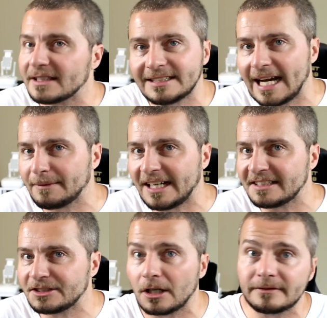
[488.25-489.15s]
of the time that
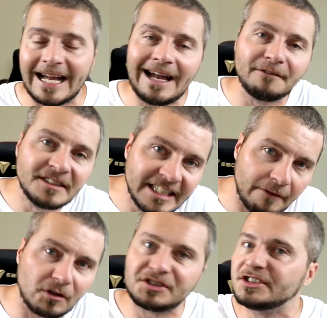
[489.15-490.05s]
I served, I have
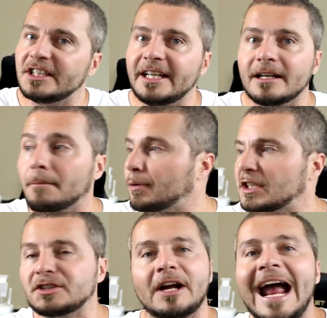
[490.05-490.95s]
never seen a
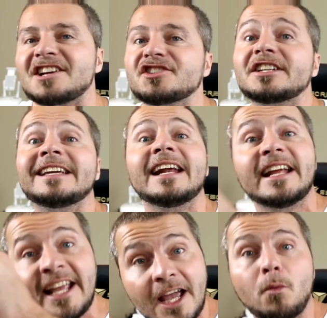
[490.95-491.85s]
prisoner actually get
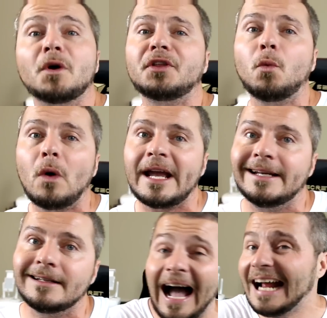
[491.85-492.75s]
hit with a
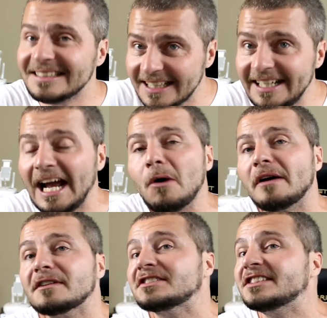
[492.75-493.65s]
weight, I did,
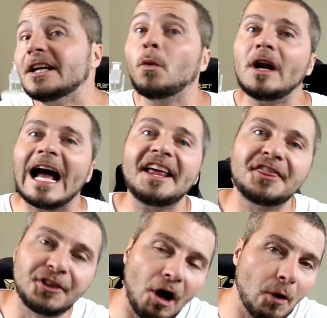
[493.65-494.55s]
however, see what I
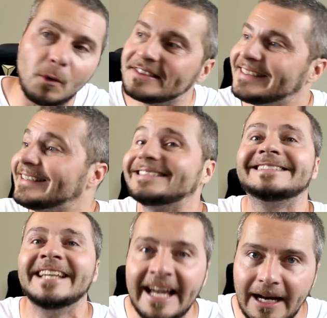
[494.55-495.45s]
thought was an
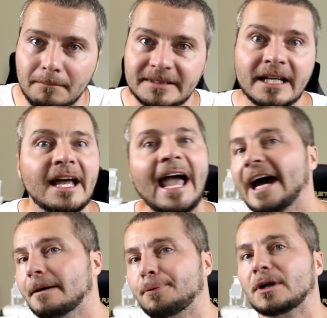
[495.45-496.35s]
attempt
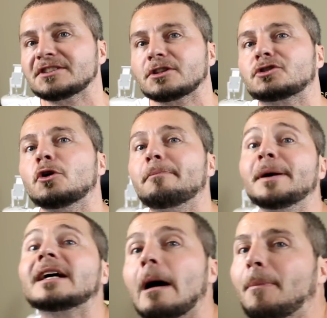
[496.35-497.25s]
at a prisoner to
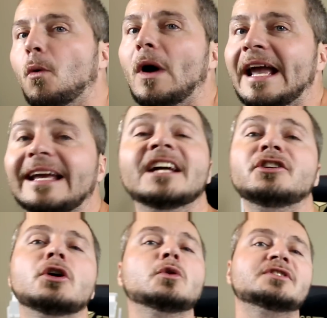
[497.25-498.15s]
pick up a weight
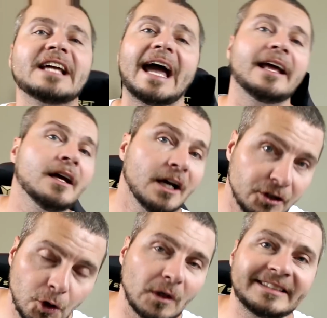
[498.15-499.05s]
and use that
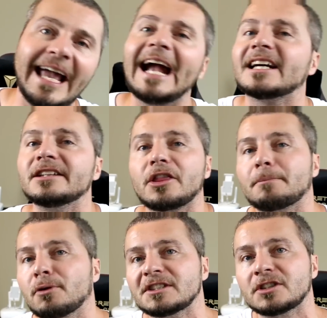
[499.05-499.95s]
to attack
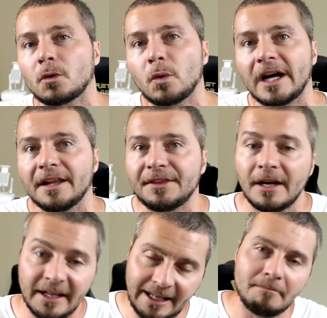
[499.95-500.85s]
another prisoner with.
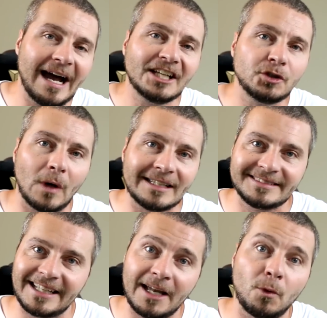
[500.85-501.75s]
Now, mind you, I
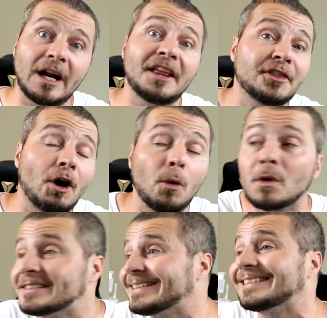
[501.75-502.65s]
say what I thought
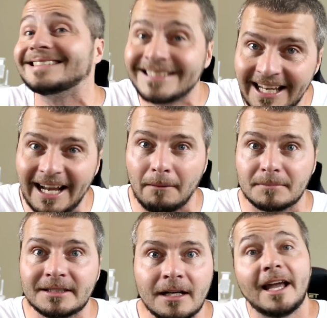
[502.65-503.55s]
was an
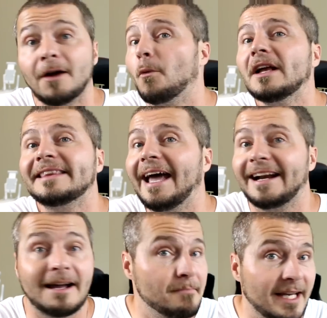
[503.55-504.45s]
attempt. And with
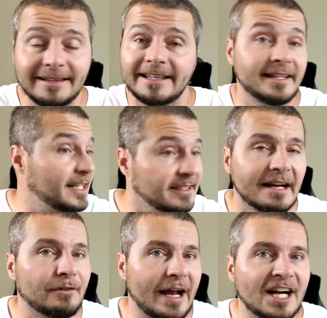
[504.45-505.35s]
that, I mean that he
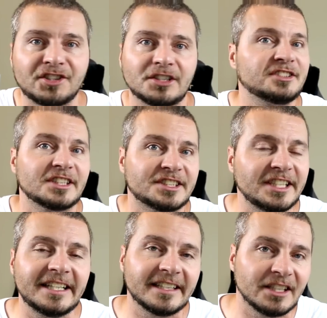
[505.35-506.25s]
never actually
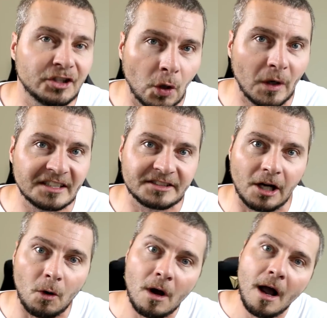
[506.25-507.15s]
succeeded in doing so,